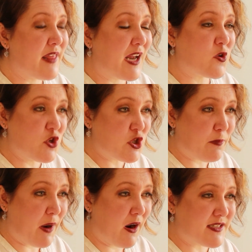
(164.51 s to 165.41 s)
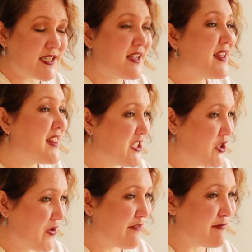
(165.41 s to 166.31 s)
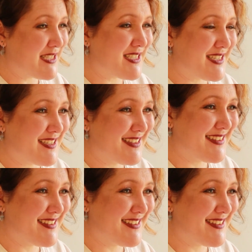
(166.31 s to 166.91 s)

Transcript: that crucial part that you have missed,